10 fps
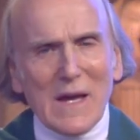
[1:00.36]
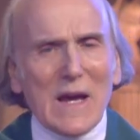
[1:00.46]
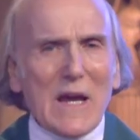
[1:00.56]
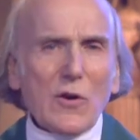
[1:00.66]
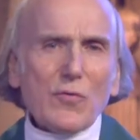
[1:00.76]

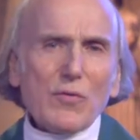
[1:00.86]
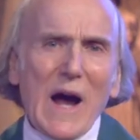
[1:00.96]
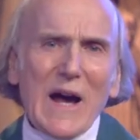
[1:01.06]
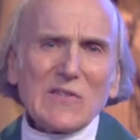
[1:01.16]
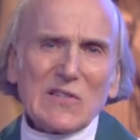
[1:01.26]
He
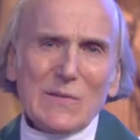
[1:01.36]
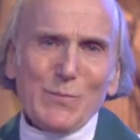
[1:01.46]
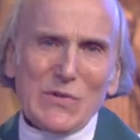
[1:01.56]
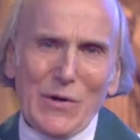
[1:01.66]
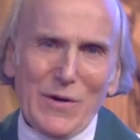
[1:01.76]

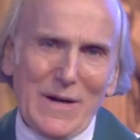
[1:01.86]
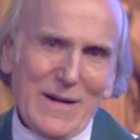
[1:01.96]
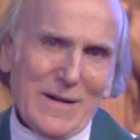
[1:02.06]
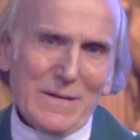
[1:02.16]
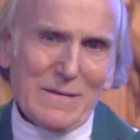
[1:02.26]
grasped her
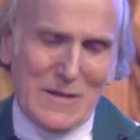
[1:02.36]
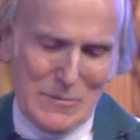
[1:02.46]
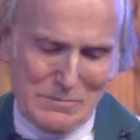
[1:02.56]
hand.